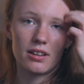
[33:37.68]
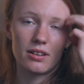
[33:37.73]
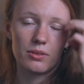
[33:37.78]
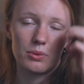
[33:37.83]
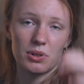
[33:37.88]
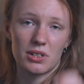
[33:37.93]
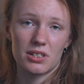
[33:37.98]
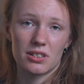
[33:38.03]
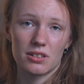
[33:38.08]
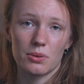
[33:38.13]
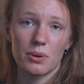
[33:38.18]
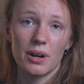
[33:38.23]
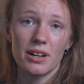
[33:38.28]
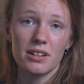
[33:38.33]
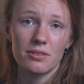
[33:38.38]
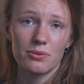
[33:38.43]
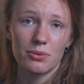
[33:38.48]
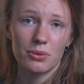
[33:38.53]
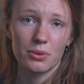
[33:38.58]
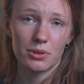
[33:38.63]
which is
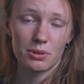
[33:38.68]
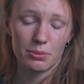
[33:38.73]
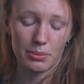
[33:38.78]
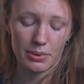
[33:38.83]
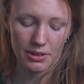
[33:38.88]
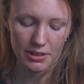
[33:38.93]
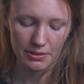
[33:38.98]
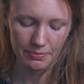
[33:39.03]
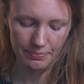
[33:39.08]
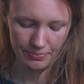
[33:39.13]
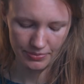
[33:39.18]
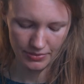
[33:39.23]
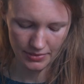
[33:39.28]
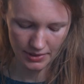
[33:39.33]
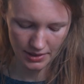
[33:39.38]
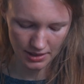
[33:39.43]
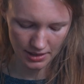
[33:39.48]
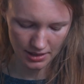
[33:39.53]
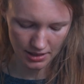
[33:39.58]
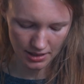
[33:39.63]
quite affordable.
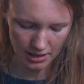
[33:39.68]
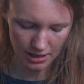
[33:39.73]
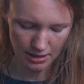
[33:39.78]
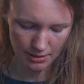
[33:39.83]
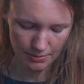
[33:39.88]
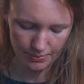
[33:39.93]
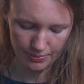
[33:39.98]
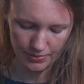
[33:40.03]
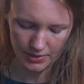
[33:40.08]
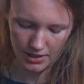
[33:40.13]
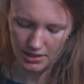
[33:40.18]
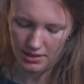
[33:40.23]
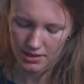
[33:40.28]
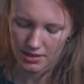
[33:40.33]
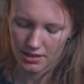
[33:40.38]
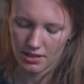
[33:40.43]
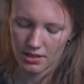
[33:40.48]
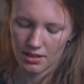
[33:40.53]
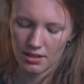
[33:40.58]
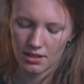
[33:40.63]

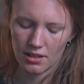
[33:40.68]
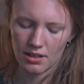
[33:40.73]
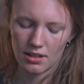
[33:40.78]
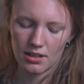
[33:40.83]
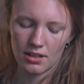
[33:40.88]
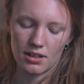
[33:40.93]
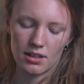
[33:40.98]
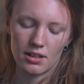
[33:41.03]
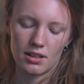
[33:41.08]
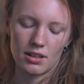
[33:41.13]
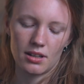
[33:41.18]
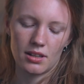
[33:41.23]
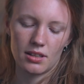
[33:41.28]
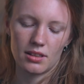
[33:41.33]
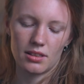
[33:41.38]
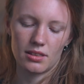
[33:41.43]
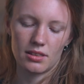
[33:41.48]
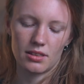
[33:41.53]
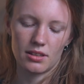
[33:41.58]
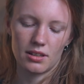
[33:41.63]
It's
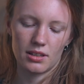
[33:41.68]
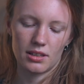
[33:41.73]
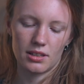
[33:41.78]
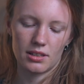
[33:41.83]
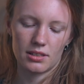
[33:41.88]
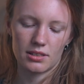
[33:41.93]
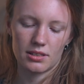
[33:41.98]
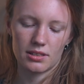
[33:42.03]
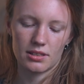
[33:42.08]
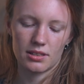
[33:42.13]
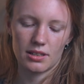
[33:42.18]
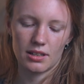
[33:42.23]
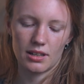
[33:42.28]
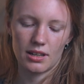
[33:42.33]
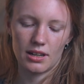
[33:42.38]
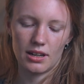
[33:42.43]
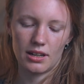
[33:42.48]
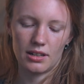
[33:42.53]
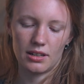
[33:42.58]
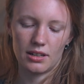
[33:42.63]
this
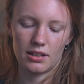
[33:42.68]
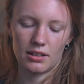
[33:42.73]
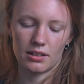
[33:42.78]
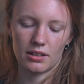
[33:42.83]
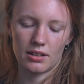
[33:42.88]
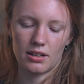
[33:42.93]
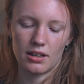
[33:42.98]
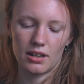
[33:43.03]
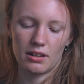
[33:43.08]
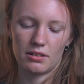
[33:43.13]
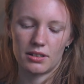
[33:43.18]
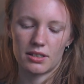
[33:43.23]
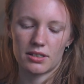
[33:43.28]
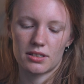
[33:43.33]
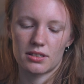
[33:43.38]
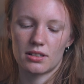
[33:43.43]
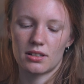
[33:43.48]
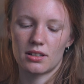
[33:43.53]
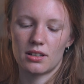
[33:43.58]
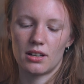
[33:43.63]
Anna and
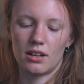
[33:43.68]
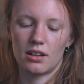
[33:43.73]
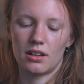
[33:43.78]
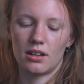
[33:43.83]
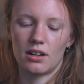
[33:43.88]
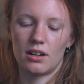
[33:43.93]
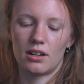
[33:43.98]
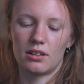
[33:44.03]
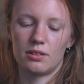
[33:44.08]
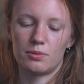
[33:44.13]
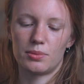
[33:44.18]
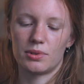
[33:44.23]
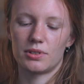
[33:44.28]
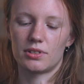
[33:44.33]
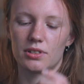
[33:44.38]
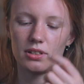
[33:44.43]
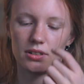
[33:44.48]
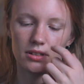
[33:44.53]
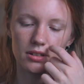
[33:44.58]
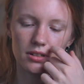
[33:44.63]
Clara's
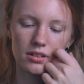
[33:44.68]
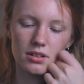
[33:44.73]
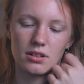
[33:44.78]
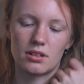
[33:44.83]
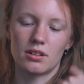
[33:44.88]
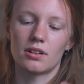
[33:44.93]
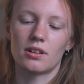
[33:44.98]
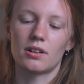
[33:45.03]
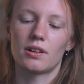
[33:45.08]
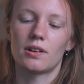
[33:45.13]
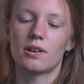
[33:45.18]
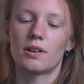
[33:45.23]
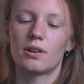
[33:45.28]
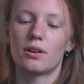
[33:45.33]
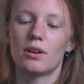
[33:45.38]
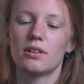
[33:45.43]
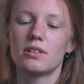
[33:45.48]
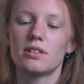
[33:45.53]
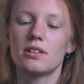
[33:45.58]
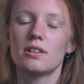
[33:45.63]
100%
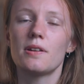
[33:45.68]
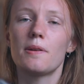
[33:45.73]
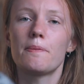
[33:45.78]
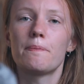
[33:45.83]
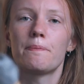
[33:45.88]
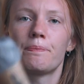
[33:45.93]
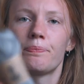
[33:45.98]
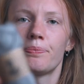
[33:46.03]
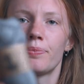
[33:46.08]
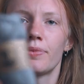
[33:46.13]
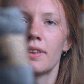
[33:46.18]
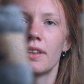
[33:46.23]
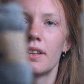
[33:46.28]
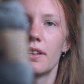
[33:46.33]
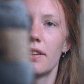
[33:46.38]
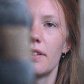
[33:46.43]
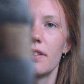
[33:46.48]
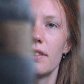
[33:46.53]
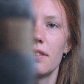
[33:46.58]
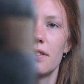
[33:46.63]
cotton.
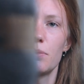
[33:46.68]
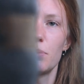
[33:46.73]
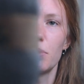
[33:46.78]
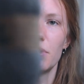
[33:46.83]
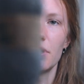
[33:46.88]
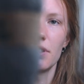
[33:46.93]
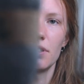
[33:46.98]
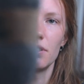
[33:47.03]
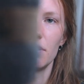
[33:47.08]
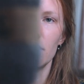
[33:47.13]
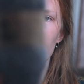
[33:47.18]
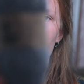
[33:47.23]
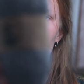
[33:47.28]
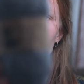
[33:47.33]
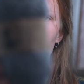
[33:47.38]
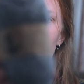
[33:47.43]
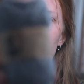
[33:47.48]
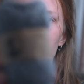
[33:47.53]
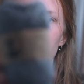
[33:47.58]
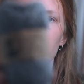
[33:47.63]
This is what it looks
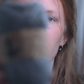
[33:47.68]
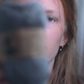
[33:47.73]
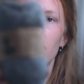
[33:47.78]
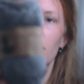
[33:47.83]
like. It's